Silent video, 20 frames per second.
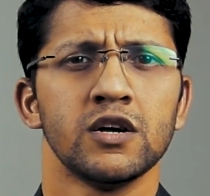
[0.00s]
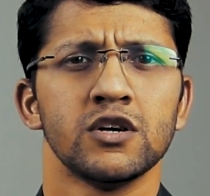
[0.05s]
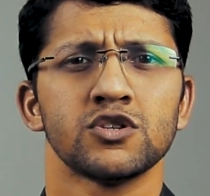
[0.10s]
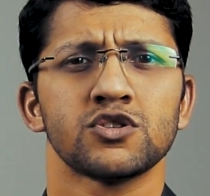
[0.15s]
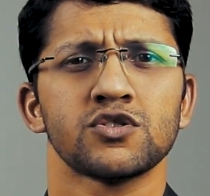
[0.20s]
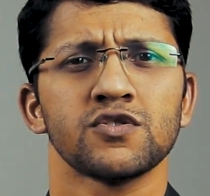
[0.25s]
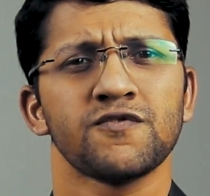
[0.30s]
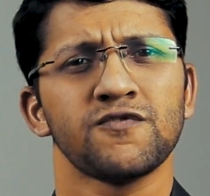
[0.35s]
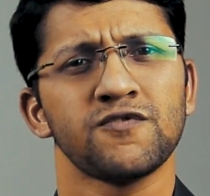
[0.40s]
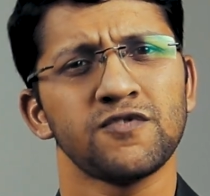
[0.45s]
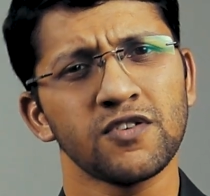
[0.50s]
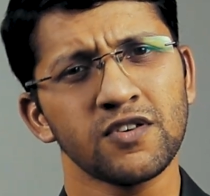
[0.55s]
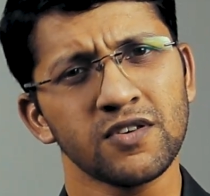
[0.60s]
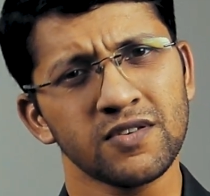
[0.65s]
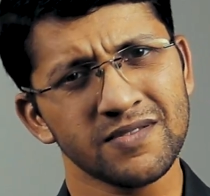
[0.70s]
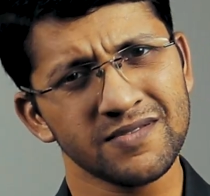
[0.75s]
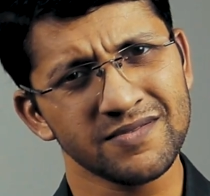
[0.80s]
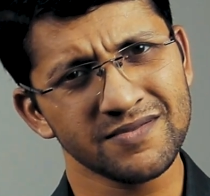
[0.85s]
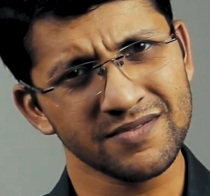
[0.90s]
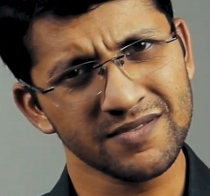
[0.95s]
So
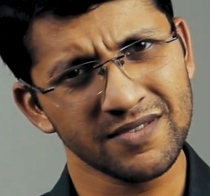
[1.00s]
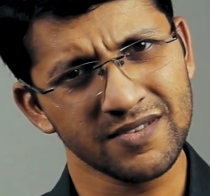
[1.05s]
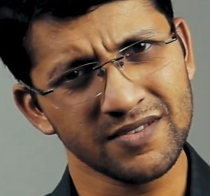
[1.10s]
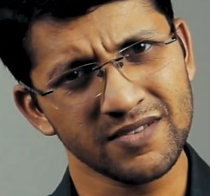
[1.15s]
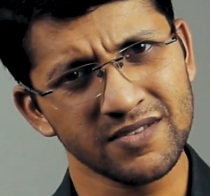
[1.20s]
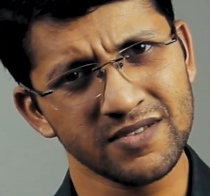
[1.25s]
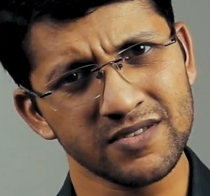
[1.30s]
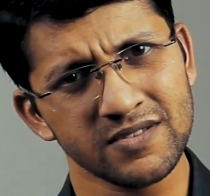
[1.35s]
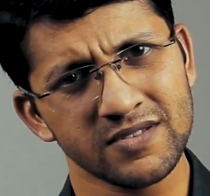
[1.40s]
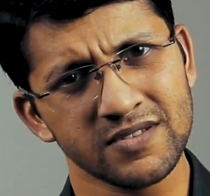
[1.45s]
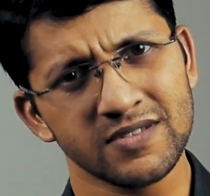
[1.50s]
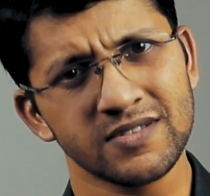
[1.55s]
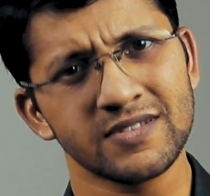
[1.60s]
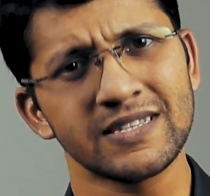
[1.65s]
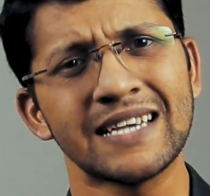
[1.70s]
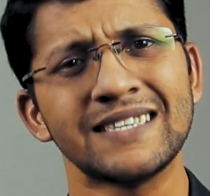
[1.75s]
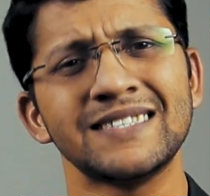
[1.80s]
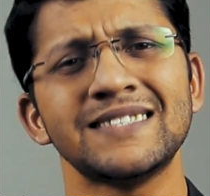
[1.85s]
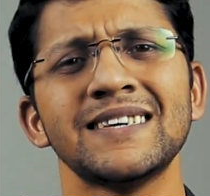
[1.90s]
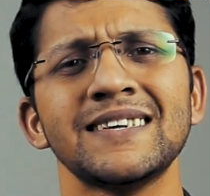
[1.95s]
for
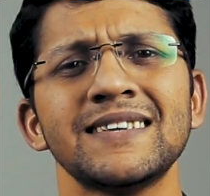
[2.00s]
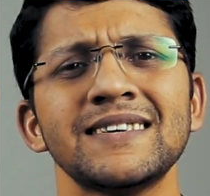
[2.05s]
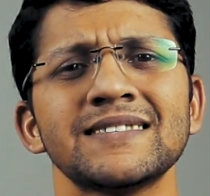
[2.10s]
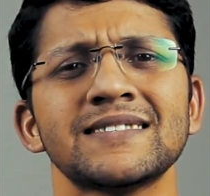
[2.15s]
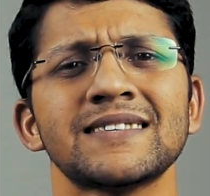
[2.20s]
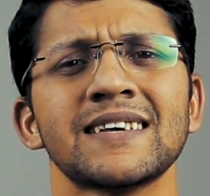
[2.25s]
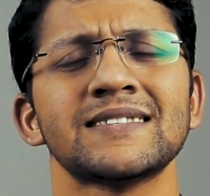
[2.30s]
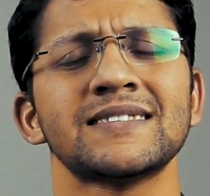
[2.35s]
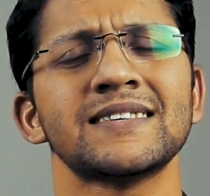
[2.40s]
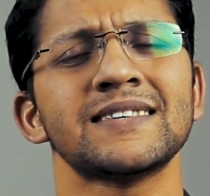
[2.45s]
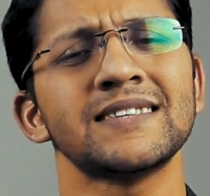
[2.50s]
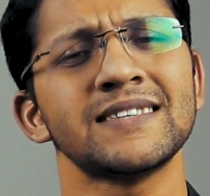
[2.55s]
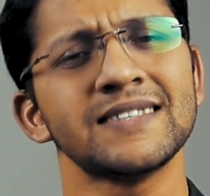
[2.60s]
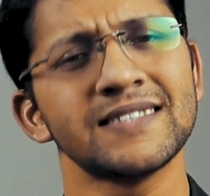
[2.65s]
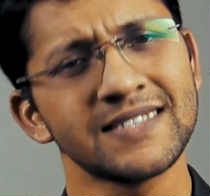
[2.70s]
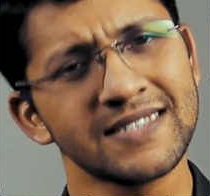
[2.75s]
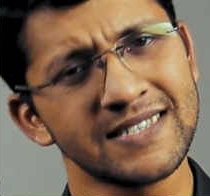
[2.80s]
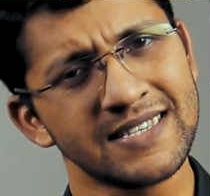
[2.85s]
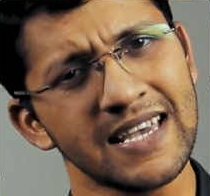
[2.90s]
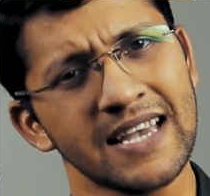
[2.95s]
Sagittarius
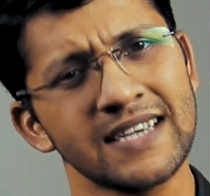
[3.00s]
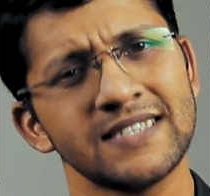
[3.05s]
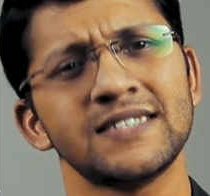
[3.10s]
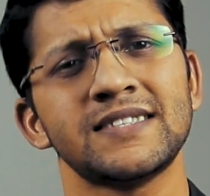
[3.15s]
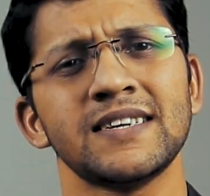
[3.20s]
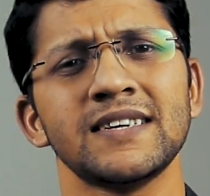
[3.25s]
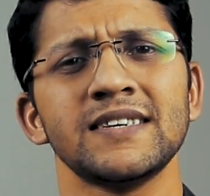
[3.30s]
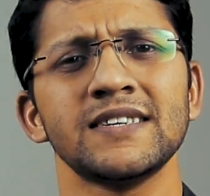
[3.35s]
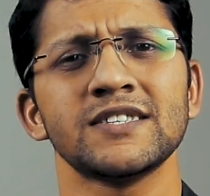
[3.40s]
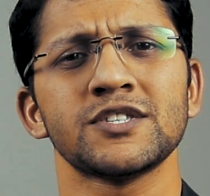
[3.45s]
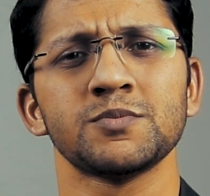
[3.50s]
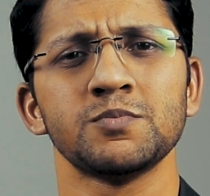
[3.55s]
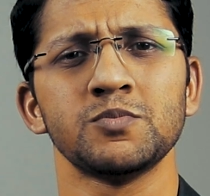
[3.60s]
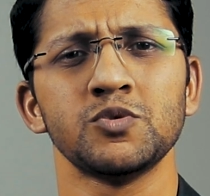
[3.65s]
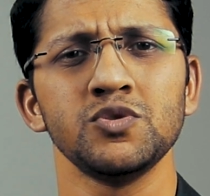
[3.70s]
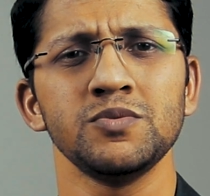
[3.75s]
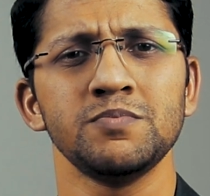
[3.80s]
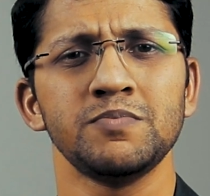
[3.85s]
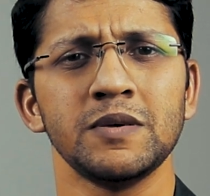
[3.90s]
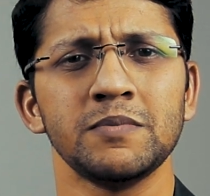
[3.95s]
Ascendant, Sagittarius
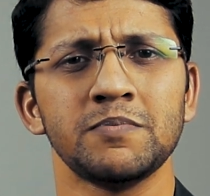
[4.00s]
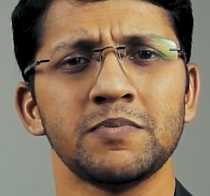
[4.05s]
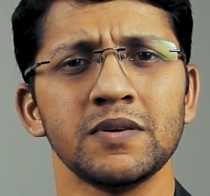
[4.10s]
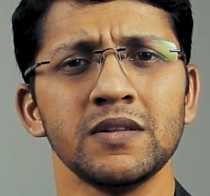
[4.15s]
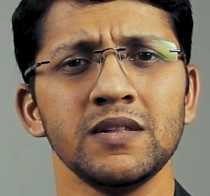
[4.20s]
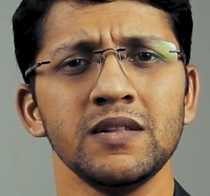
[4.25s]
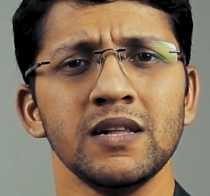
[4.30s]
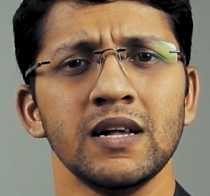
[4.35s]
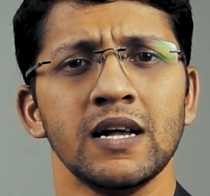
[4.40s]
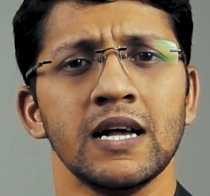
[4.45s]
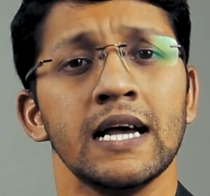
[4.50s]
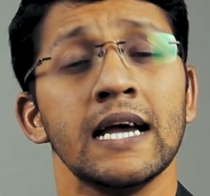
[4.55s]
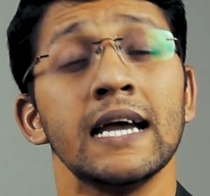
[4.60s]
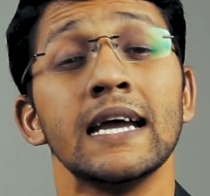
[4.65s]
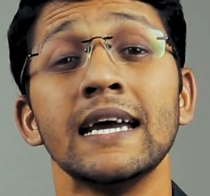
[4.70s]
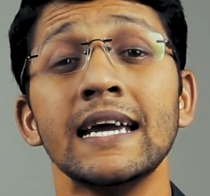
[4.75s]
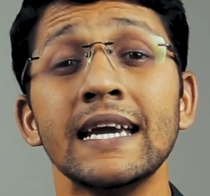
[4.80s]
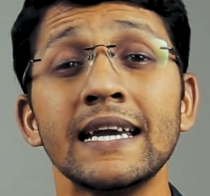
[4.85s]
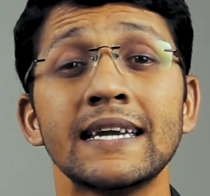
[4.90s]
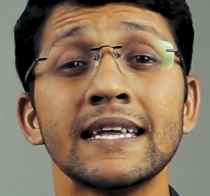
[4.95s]
Moon people,
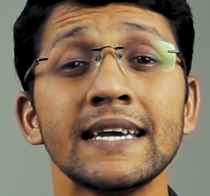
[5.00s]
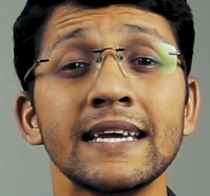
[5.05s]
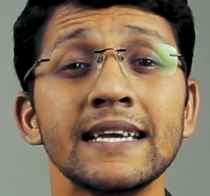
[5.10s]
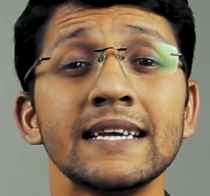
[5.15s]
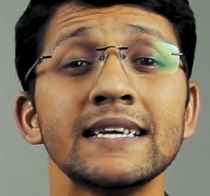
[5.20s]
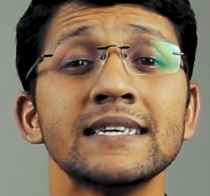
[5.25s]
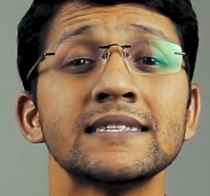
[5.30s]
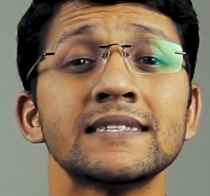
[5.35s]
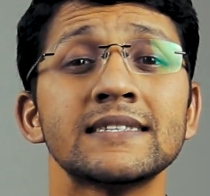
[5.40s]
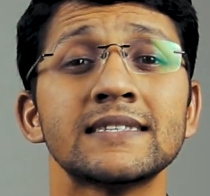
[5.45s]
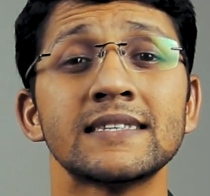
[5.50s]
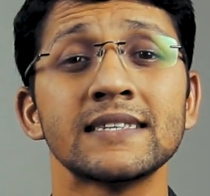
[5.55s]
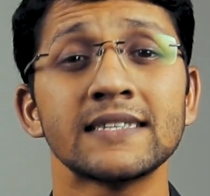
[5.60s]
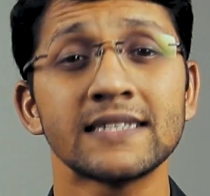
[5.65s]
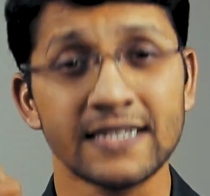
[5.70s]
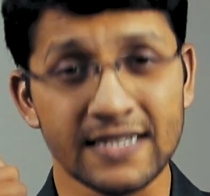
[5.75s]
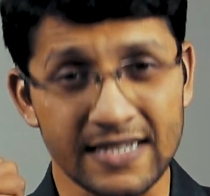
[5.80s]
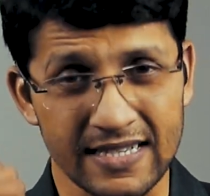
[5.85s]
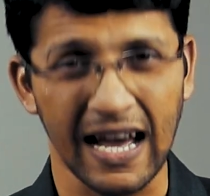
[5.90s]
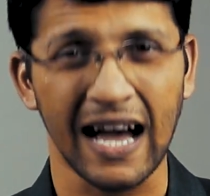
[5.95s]
it is
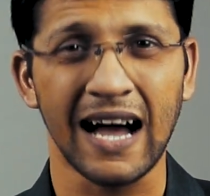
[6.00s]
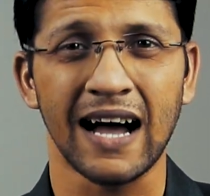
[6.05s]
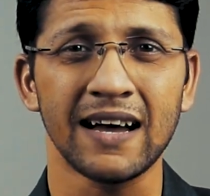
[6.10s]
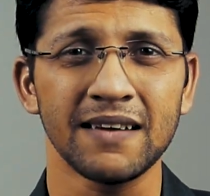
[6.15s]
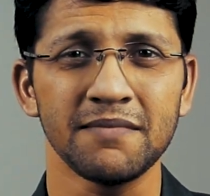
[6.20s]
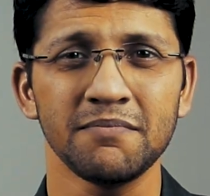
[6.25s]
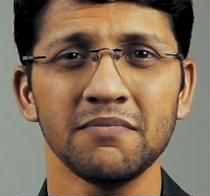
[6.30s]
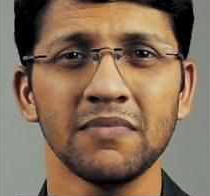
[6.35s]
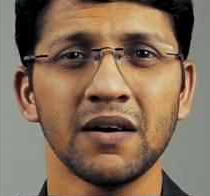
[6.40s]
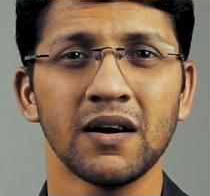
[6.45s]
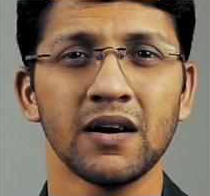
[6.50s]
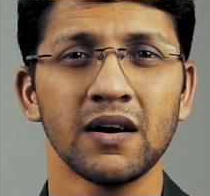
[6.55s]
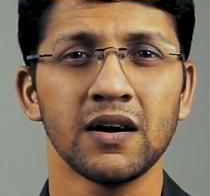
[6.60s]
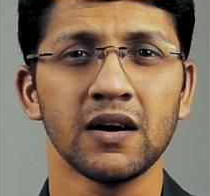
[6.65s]
the time